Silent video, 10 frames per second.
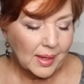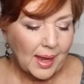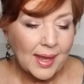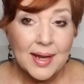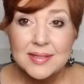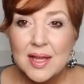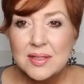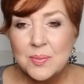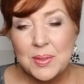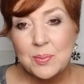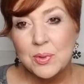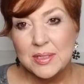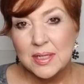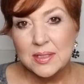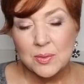And I saw some people had
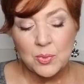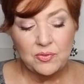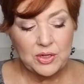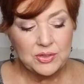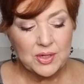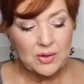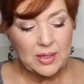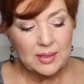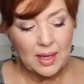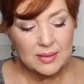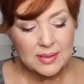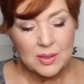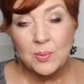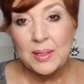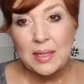done some reviews on it, and I sent
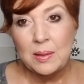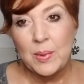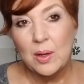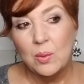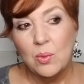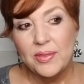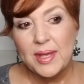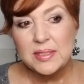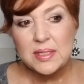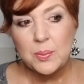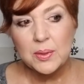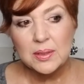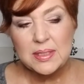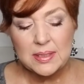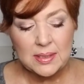them an email. And what they
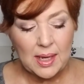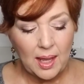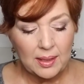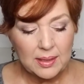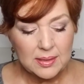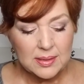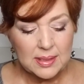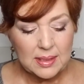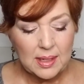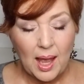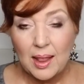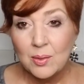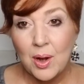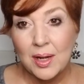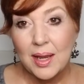typically send out is the
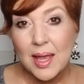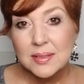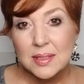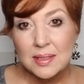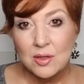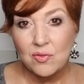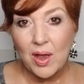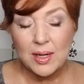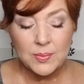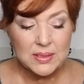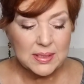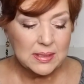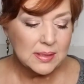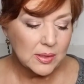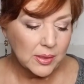hyaluronic acid in their vitamin
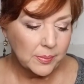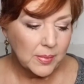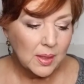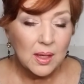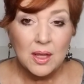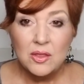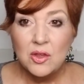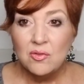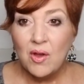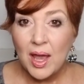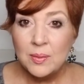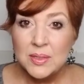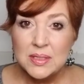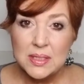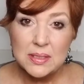C serum. Their
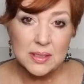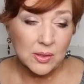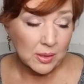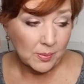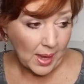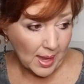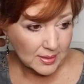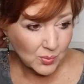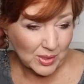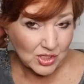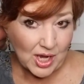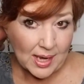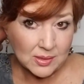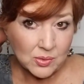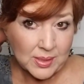vitamin C serum has witch
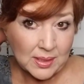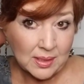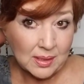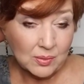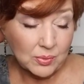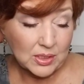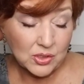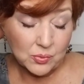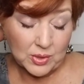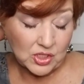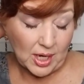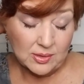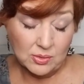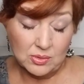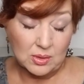hazel in it, which witch
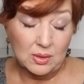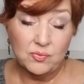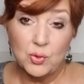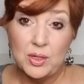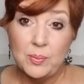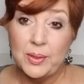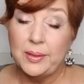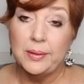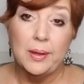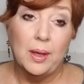hazel's good for you, but